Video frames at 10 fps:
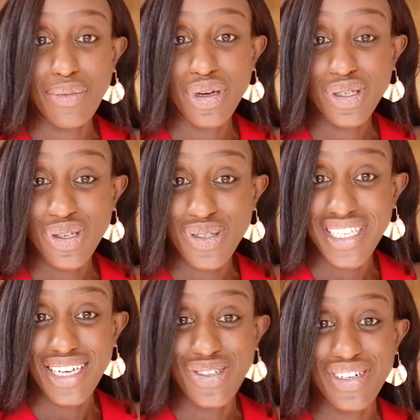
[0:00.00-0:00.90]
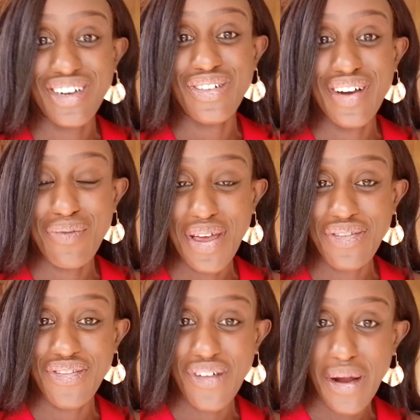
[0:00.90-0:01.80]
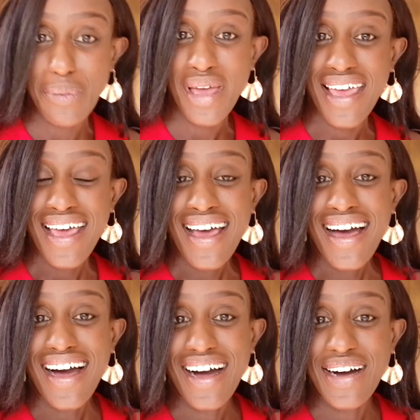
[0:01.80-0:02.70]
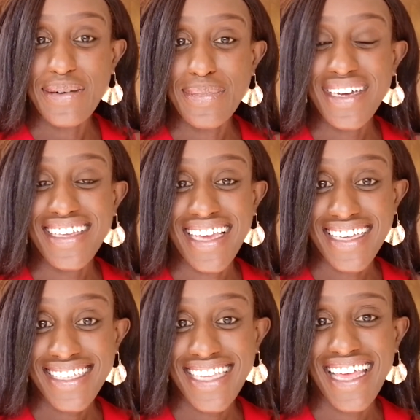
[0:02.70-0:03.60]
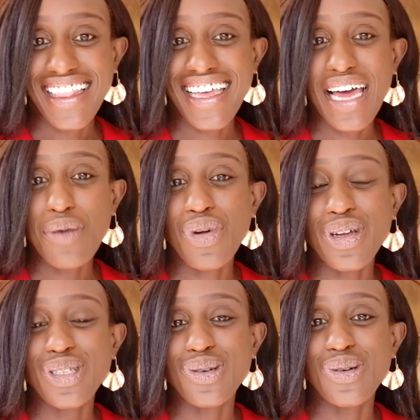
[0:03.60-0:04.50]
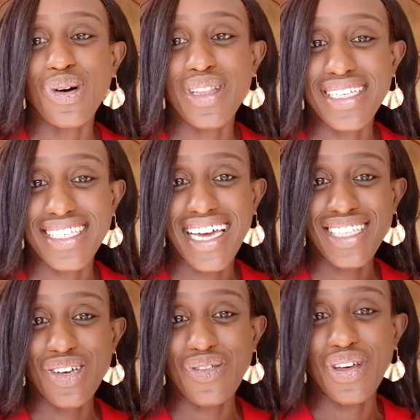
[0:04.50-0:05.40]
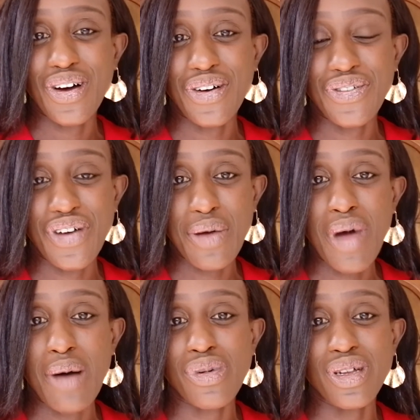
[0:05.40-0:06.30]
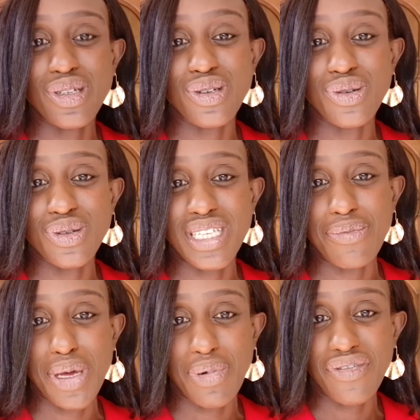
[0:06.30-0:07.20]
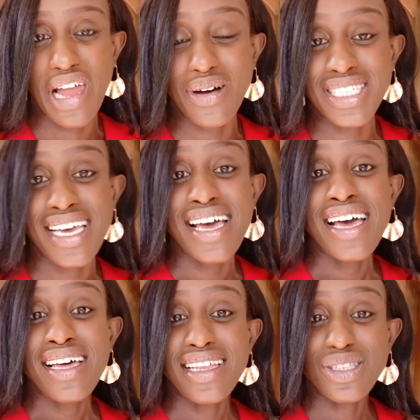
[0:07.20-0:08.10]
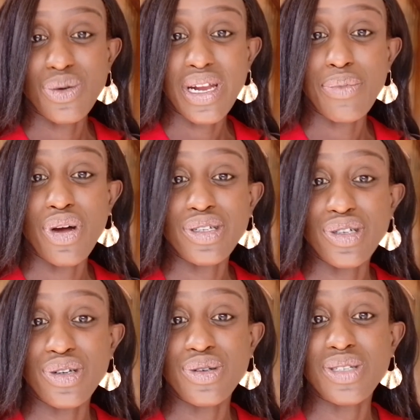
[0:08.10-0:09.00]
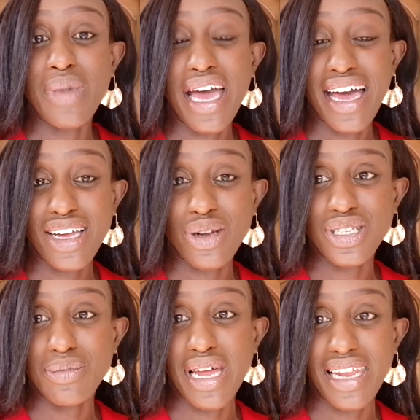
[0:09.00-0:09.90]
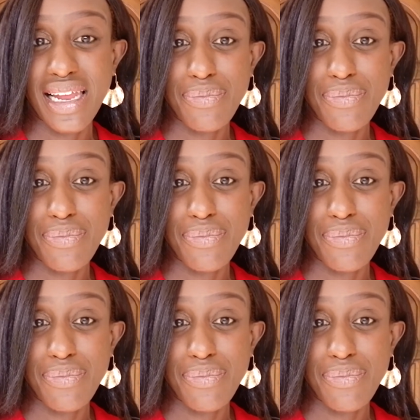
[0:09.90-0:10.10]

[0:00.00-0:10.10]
going to use that to decorate my frame. Yes, and then I'm going to, on the sides of the frame, I'm going to do some paper flowers. That's what I'm going to use my high gloss Manilla